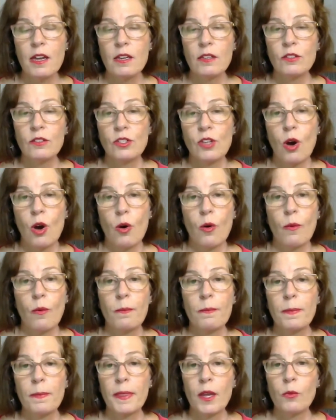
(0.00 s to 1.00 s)
So
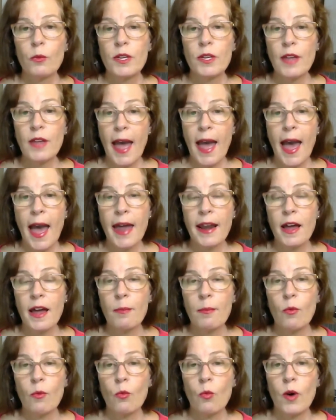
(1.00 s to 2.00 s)
we add up
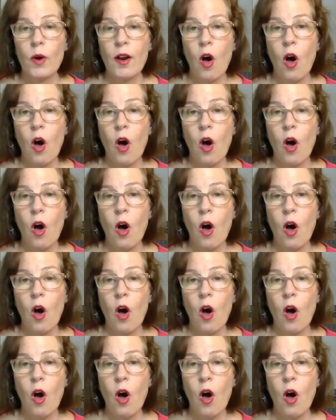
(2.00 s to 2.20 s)
what